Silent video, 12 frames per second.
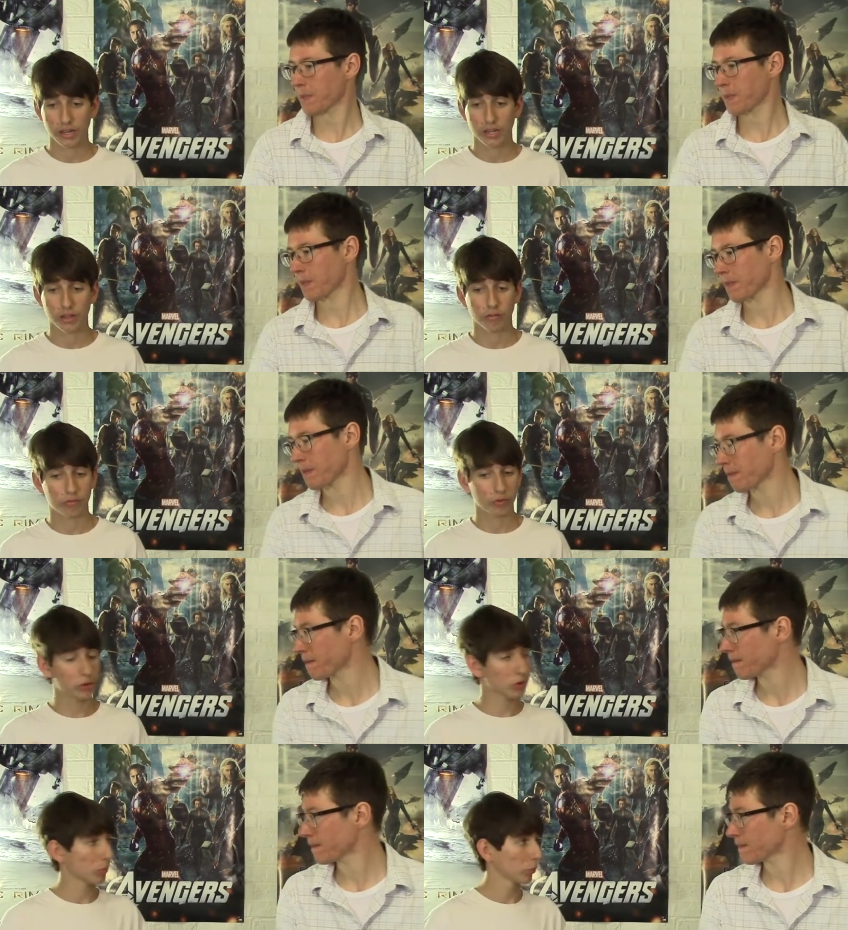Speaker 1: in the
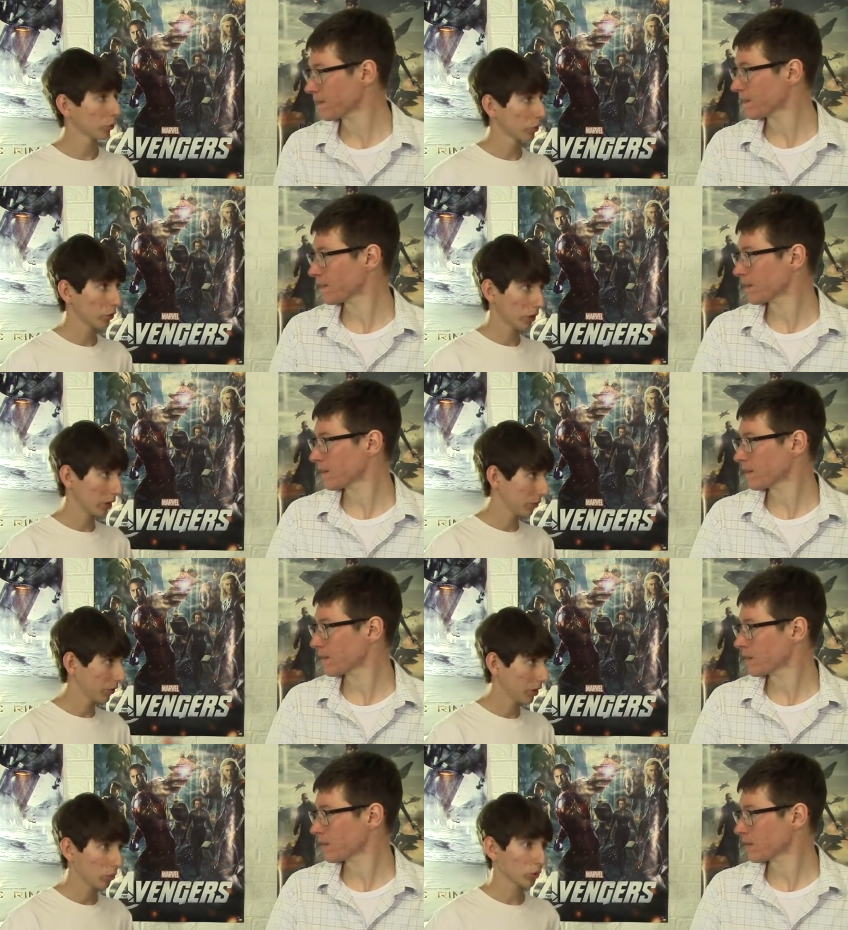future episode, like we
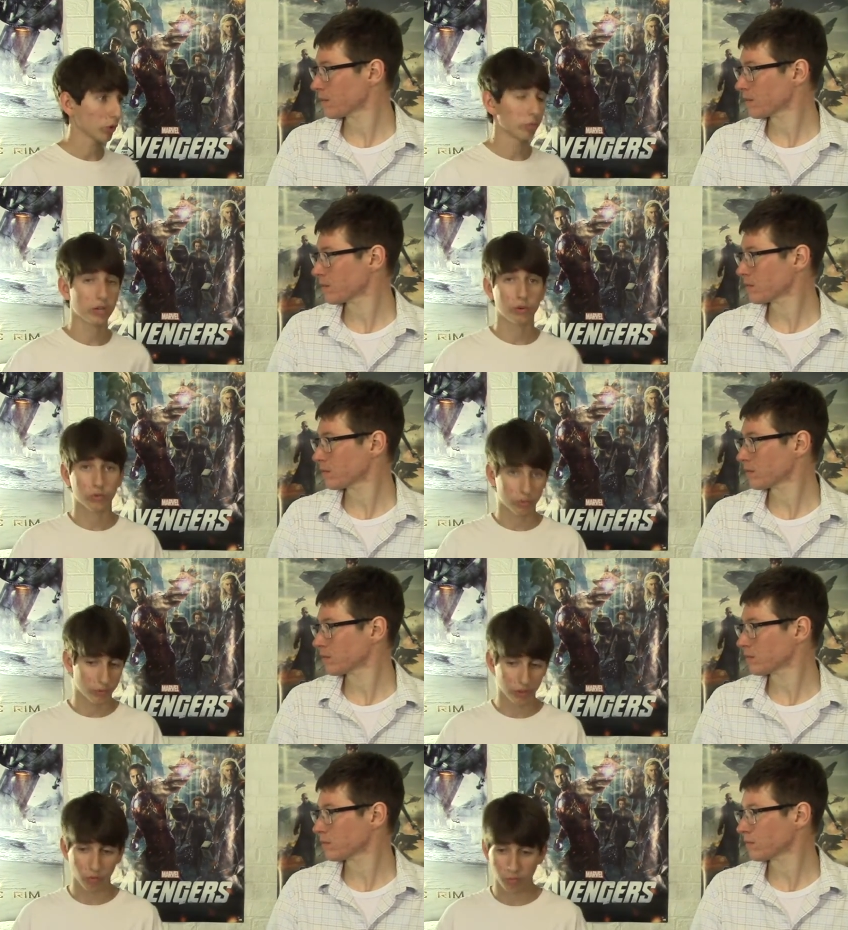said, we're going to be doing some
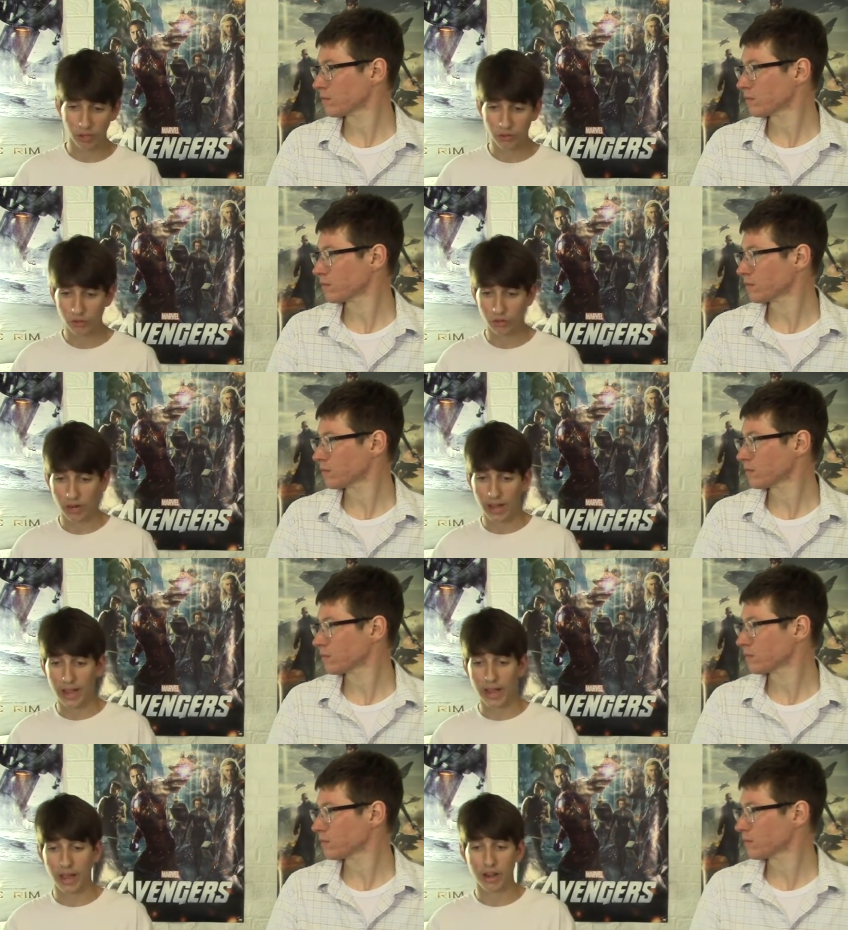stuff with Blender,
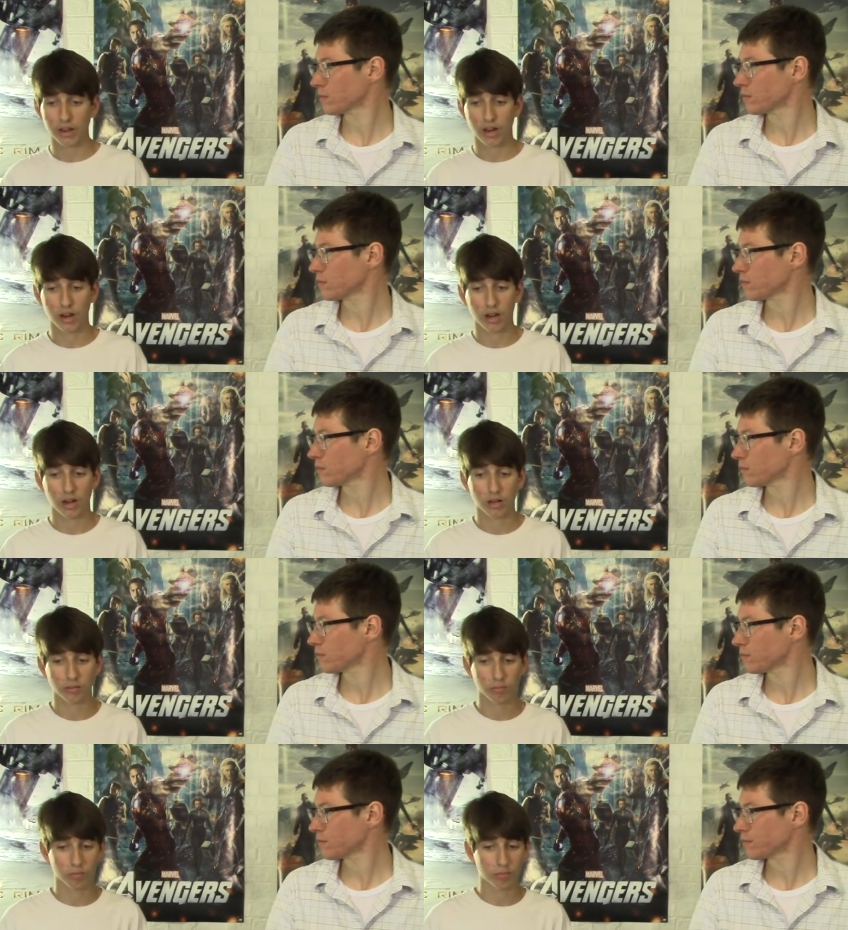and uh,
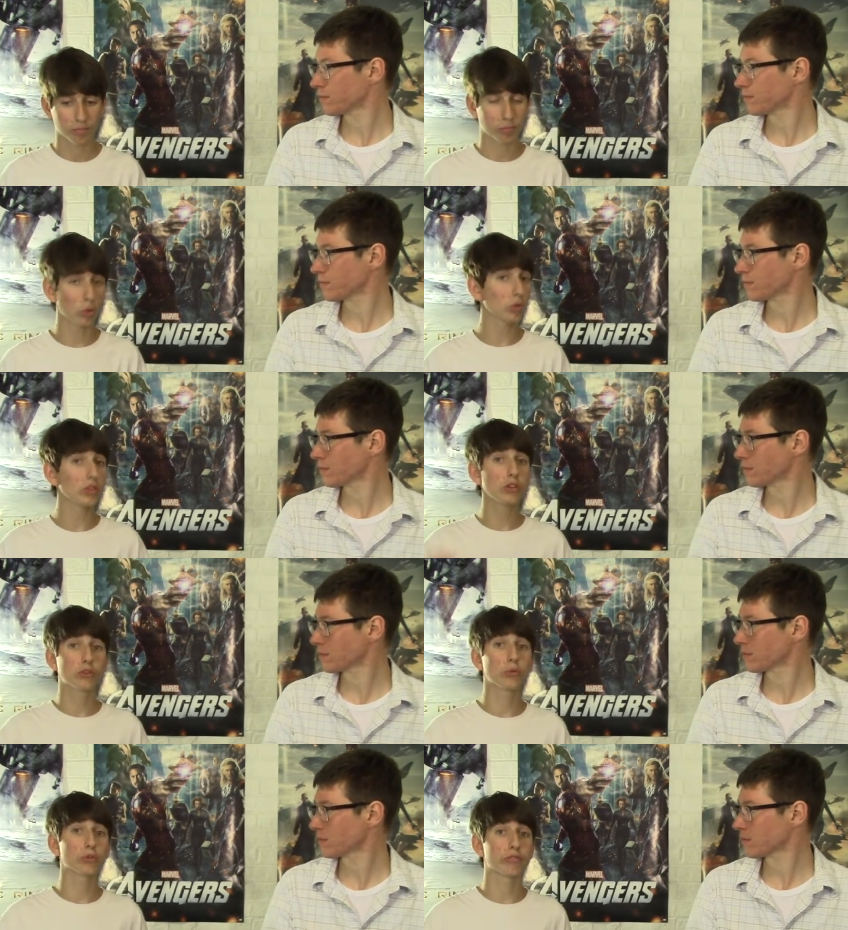both of these
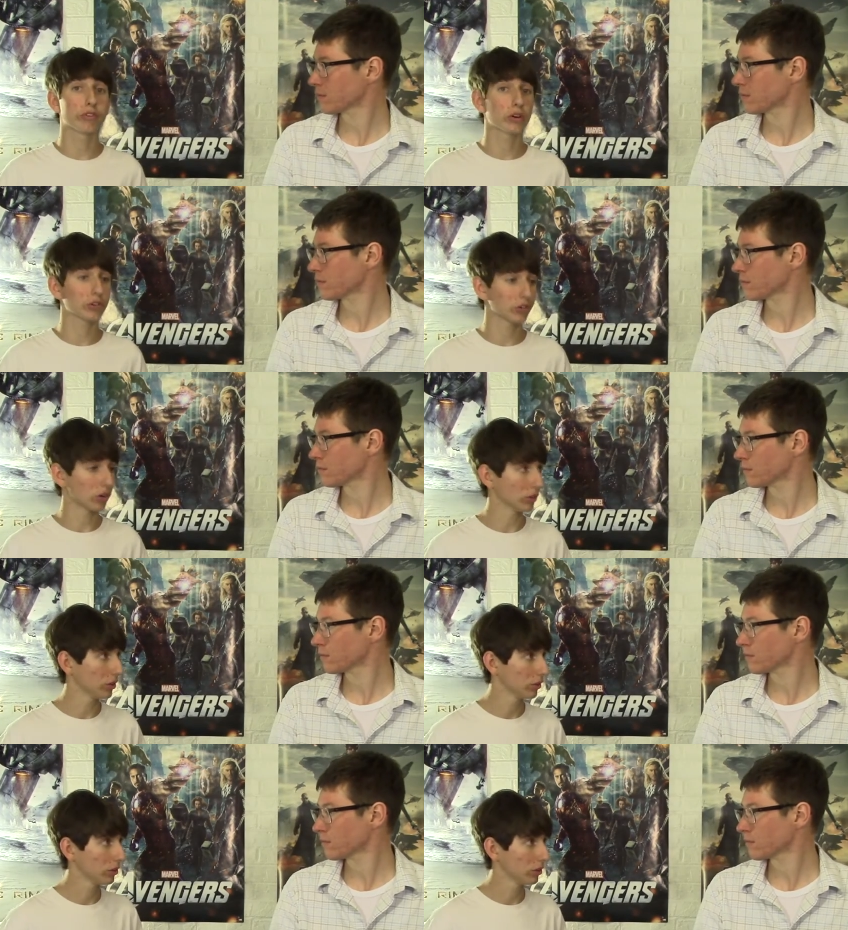tools are very solid.